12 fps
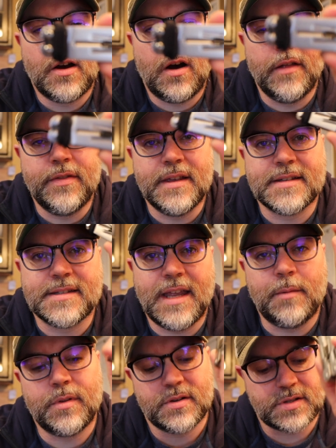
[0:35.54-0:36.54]
on this
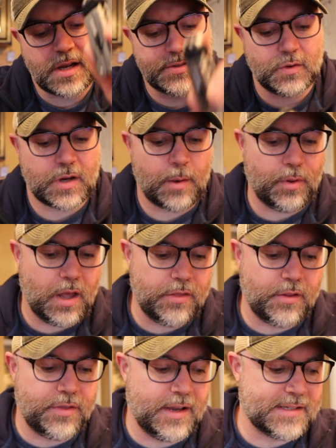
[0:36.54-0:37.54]
thing. But there's also a couple
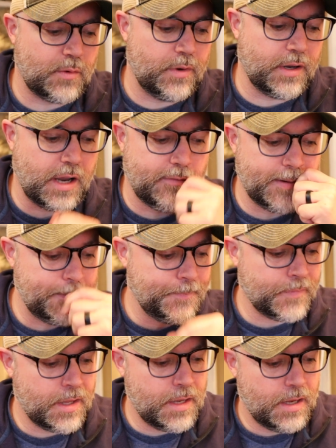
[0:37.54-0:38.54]
other things I want to cover.
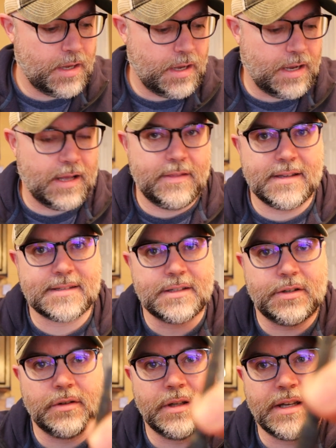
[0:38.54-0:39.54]
This
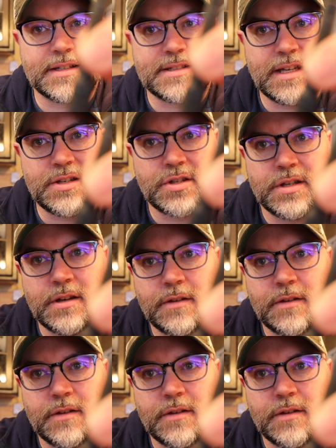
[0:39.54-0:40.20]
little extension